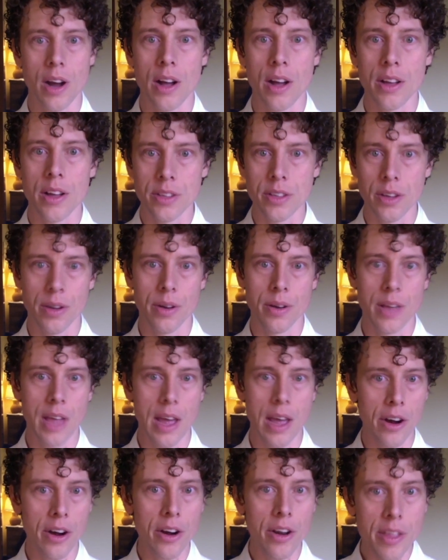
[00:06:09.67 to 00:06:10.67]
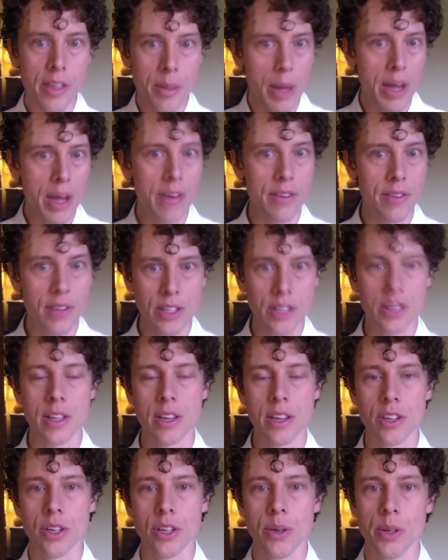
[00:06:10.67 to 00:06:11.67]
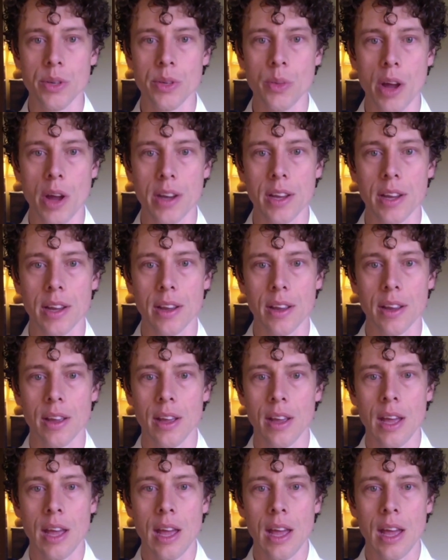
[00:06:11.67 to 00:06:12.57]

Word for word: also get her the benefits that she was wanting.